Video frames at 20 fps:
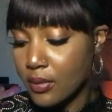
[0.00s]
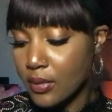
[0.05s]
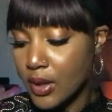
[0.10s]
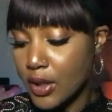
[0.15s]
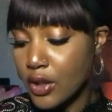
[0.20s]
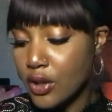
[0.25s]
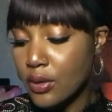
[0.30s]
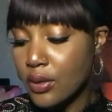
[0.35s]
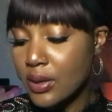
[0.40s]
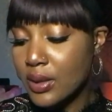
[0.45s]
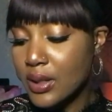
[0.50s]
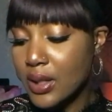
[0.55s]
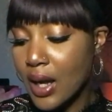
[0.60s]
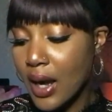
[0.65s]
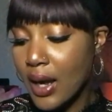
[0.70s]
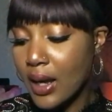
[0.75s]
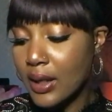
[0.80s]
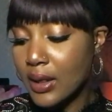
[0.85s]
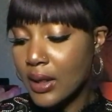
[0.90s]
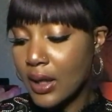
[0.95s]
And you
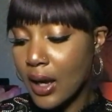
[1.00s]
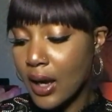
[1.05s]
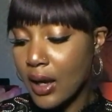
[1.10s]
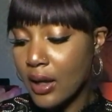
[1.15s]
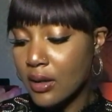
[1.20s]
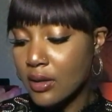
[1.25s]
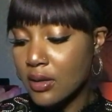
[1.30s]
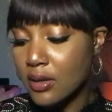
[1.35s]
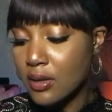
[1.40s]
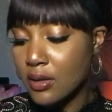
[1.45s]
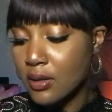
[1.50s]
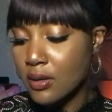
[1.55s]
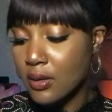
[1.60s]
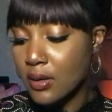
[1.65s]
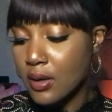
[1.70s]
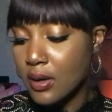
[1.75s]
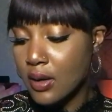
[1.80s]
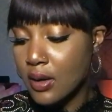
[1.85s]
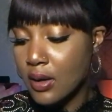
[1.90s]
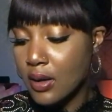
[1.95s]
decide that
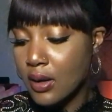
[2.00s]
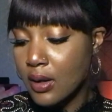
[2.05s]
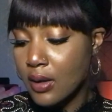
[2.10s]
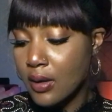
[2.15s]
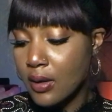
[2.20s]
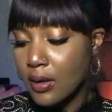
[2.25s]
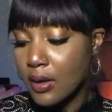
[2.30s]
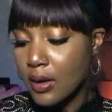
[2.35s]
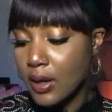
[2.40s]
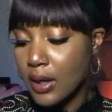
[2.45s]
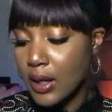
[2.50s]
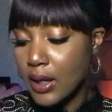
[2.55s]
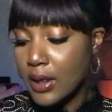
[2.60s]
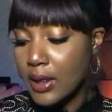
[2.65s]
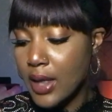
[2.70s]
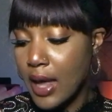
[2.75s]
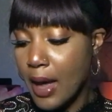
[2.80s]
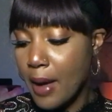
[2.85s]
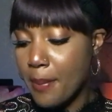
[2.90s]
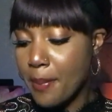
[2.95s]
in
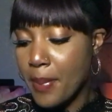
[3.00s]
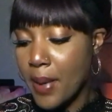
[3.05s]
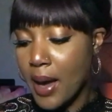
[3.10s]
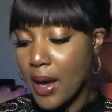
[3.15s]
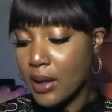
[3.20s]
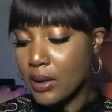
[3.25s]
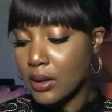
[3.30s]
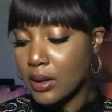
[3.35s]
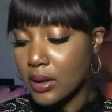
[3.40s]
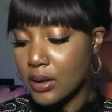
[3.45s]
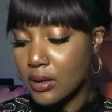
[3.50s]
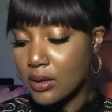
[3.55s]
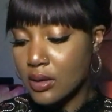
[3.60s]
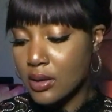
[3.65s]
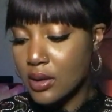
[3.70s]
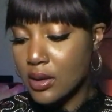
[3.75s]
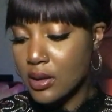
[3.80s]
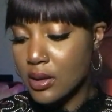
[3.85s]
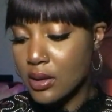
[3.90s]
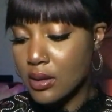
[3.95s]
that
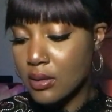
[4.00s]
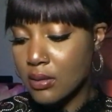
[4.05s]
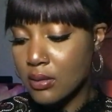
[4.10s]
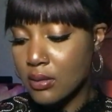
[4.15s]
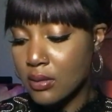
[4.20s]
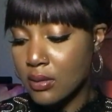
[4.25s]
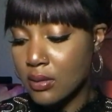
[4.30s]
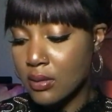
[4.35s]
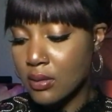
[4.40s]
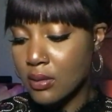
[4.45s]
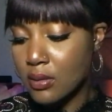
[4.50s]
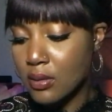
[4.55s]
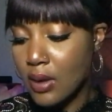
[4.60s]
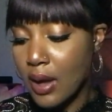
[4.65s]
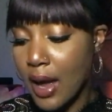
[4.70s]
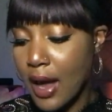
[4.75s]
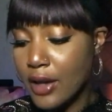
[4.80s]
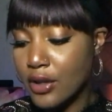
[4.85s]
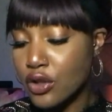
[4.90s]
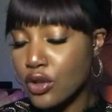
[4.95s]
balance,
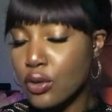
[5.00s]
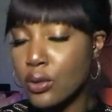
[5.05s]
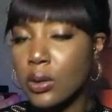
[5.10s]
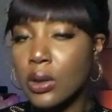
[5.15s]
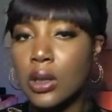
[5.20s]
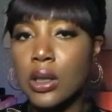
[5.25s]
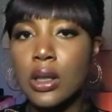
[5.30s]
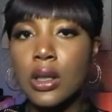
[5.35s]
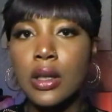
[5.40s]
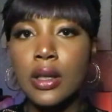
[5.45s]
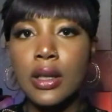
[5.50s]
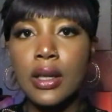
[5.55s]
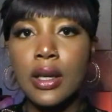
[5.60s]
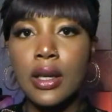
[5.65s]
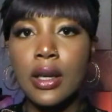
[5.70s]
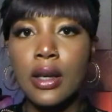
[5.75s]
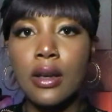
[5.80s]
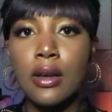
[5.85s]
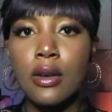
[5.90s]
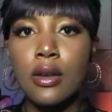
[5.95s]
as you're
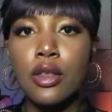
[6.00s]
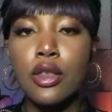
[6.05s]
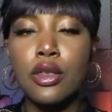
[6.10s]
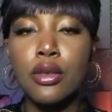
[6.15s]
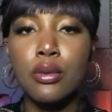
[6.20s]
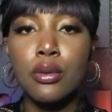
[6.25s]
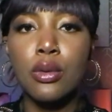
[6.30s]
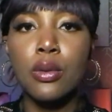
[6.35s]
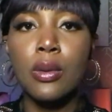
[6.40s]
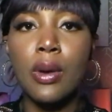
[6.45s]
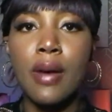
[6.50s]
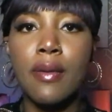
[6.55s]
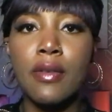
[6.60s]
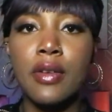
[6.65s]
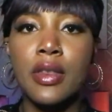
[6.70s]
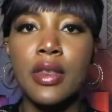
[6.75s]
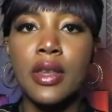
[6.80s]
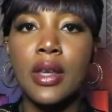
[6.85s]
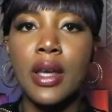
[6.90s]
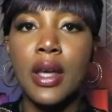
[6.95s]
looking through
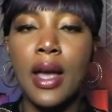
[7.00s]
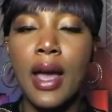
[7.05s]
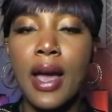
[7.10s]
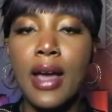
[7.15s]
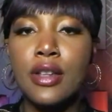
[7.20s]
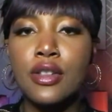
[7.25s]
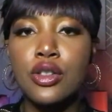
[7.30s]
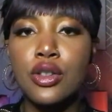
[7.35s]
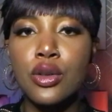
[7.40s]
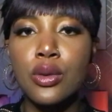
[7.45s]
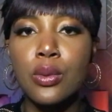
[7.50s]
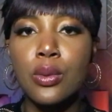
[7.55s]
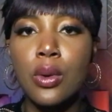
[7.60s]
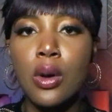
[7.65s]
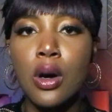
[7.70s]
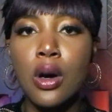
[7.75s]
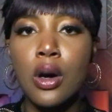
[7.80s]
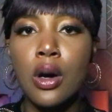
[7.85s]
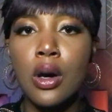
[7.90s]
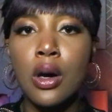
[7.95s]
everything, as you
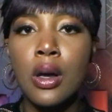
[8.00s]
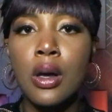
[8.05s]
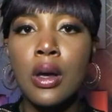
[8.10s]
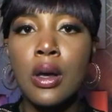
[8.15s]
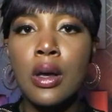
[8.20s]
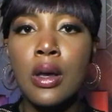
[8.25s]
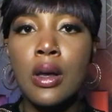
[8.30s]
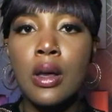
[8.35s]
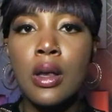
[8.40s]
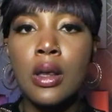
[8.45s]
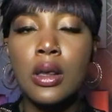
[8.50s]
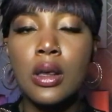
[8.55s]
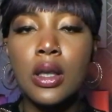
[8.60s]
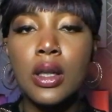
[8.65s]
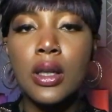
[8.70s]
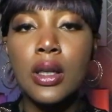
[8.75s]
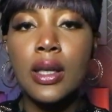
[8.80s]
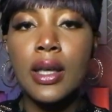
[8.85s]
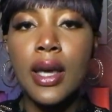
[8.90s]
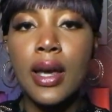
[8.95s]
are
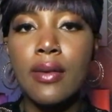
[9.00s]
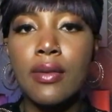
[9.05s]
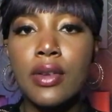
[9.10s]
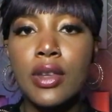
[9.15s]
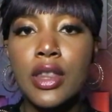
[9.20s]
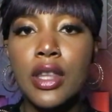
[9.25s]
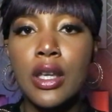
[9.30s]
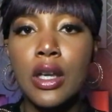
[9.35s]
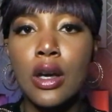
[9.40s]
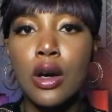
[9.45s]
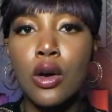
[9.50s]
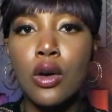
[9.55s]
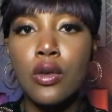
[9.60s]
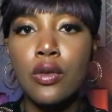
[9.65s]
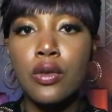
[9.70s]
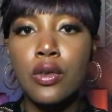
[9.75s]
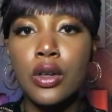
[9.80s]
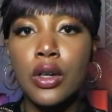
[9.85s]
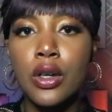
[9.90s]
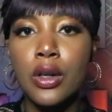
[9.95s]
looking everything
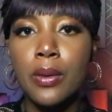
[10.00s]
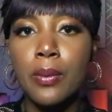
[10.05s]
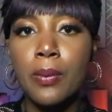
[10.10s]
over,